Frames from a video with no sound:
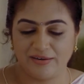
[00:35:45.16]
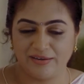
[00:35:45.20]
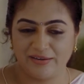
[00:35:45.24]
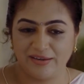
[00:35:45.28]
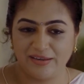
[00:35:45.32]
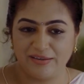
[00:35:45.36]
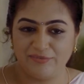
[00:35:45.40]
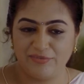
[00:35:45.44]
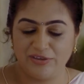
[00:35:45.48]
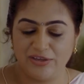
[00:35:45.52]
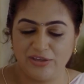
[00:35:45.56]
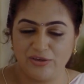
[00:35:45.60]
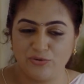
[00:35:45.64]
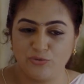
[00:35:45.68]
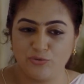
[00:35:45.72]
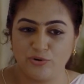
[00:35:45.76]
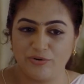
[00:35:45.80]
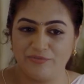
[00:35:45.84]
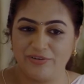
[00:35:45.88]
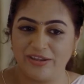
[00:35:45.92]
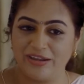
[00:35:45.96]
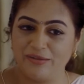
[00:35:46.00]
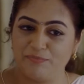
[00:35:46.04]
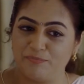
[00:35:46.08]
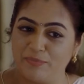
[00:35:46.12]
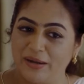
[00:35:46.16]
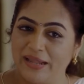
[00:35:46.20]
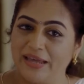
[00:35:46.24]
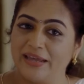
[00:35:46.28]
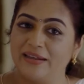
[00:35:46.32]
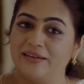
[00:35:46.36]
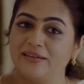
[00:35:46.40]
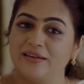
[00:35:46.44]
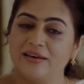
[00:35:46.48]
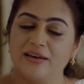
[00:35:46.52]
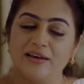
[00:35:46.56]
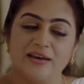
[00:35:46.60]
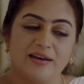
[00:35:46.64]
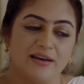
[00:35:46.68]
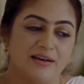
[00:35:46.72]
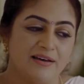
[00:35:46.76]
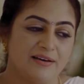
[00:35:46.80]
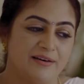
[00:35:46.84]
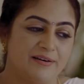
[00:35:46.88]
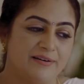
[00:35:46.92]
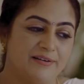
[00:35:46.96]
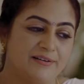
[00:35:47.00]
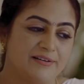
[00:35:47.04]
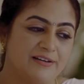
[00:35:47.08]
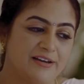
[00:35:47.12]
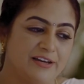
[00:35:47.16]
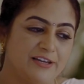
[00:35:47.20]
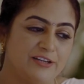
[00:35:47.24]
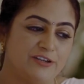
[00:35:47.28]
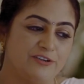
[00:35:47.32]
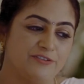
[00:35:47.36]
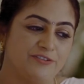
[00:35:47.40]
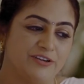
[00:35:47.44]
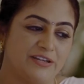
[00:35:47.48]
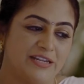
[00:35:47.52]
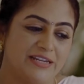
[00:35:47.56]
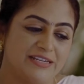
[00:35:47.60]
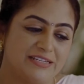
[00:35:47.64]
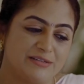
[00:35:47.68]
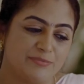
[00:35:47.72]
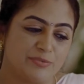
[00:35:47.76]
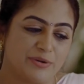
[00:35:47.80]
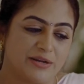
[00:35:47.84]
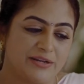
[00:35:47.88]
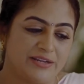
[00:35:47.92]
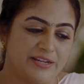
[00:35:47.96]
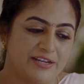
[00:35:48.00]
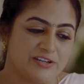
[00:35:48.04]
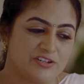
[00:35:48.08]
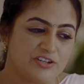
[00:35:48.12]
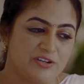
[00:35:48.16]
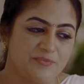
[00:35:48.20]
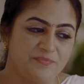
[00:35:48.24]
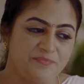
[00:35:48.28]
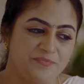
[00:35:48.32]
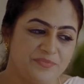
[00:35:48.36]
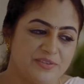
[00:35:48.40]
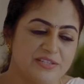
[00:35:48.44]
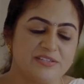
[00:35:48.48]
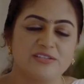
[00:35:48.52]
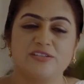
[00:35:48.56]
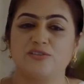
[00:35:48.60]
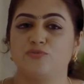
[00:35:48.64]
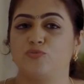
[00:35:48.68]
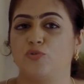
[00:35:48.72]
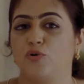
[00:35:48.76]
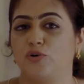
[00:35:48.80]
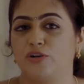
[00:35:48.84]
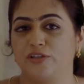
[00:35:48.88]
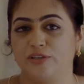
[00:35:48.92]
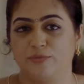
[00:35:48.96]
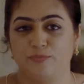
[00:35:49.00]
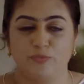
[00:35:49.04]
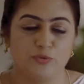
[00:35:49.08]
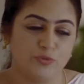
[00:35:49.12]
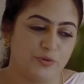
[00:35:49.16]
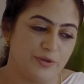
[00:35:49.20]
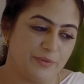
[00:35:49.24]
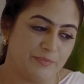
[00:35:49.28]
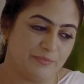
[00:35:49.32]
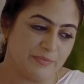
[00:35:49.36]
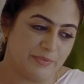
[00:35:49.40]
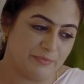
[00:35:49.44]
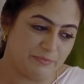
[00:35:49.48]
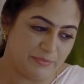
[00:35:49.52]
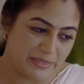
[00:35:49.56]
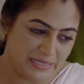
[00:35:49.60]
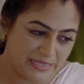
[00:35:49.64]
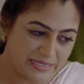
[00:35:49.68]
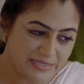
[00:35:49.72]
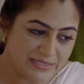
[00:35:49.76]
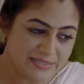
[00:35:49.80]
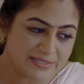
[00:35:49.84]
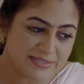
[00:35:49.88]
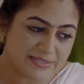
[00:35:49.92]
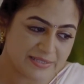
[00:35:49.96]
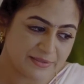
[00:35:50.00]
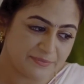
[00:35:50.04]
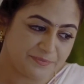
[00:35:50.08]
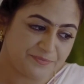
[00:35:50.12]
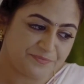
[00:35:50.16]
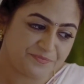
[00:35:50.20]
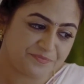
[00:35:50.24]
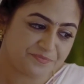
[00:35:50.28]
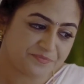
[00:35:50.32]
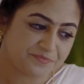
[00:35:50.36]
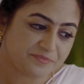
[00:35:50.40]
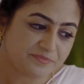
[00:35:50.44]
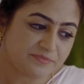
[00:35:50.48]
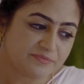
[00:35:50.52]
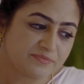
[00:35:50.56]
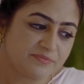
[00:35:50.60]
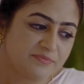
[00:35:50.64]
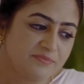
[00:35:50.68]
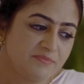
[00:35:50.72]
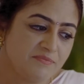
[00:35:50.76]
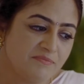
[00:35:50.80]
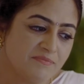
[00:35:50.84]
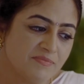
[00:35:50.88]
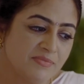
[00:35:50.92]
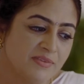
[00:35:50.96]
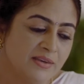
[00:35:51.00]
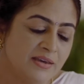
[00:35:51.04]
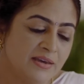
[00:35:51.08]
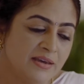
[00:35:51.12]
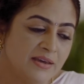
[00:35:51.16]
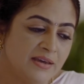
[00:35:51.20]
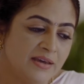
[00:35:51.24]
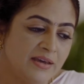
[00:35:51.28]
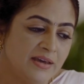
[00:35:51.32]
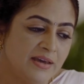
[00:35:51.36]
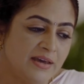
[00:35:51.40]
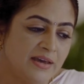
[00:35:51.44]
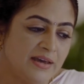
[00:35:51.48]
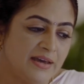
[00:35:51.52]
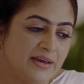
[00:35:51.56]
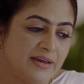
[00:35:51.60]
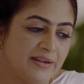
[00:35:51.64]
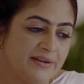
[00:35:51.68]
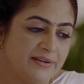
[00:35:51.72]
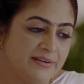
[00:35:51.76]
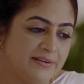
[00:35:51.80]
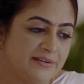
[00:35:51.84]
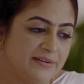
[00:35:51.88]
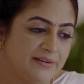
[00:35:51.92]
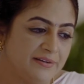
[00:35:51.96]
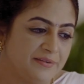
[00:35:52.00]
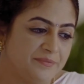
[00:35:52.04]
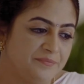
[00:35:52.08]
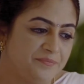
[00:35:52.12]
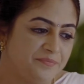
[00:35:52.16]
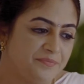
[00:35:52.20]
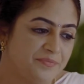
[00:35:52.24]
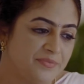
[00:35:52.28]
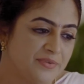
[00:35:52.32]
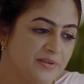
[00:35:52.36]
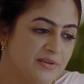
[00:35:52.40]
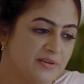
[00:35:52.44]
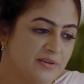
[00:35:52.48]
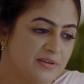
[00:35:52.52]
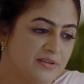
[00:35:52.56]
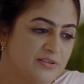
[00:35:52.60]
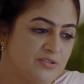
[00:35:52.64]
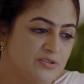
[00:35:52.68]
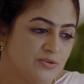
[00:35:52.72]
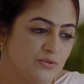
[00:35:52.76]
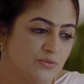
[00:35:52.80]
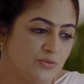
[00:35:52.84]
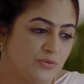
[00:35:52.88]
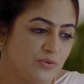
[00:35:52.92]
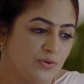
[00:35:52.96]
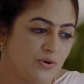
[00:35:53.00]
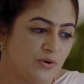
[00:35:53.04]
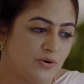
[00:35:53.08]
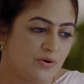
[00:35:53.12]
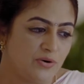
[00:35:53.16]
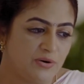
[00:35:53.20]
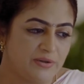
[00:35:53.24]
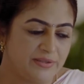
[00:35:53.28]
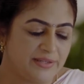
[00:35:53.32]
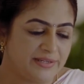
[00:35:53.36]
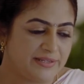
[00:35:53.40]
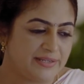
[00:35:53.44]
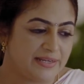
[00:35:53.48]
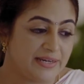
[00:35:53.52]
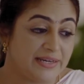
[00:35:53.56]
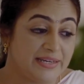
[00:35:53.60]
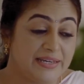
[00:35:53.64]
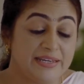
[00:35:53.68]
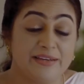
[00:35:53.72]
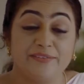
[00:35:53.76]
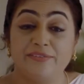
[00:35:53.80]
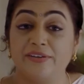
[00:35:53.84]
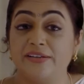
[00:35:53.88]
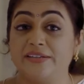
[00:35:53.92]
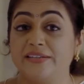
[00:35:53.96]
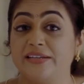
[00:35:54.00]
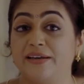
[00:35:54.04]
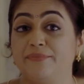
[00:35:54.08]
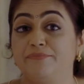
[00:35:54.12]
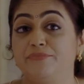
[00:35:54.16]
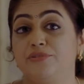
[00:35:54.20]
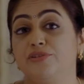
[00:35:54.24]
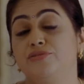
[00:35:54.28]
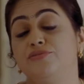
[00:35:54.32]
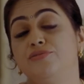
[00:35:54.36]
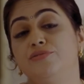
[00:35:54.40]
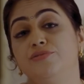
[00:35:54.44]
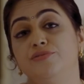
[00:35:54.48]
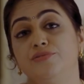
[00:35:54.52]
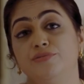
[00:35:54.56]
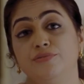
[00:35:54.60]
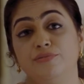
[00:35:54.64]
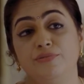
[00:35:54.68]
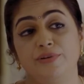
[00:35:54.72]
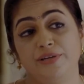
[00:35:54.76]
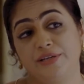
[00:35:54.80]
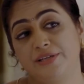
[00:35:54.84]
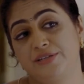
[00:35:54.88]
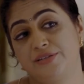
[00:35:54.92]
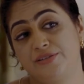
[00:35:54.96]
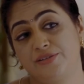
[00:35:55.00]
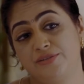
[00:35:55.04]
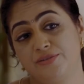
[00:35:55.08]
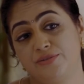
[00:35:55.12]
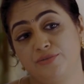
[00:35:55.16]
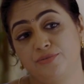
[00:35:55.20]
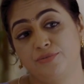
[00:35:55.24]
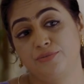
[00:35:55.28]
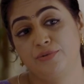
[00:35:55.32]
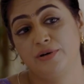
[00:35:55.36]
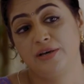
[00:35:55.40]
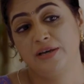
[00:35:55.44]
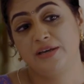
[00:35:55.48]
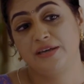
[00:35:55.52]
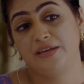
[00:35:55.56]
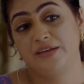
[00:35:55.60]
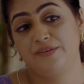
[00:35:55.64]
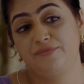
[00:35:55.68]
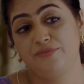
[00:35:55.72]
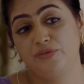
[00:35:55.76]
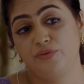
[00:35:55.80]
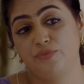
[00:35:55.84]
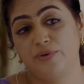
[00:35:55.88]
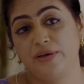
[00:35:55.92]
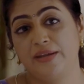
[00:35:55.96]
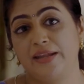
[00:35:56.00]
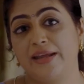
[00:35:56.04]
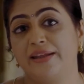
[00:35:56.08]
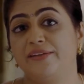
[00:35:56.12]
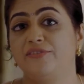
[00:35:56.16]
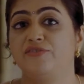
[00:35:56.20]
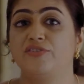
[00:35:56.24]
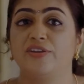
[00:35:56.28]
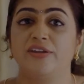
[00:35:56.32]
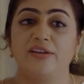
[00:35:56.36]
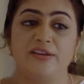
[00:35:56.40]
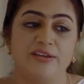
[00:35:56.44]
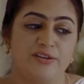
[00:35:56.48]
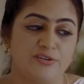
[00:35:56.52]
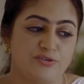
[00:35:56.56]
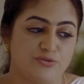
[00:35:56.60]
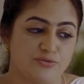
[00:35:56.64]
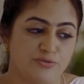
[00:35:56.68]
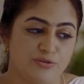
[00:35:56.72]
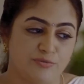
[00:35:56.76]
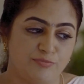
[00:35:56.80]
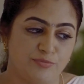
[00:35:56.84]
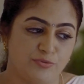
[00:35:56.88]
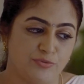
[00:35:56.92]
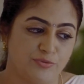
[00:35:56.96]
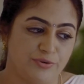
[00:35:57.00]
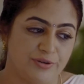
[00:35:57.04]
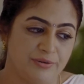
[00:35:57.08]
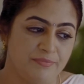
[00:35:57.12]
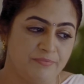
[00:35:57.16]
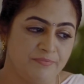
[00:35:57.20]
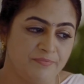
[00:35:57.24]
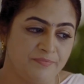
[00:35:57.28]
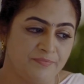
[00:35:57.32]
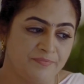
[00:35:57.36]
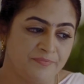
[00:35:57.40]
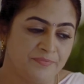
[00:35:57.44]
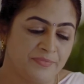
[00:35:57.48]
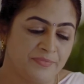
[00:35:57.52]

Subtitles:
giving you a very plain kind of an interpretation, this is what the poem means. And so all that I have attempted to do is to give you an entry into the poem,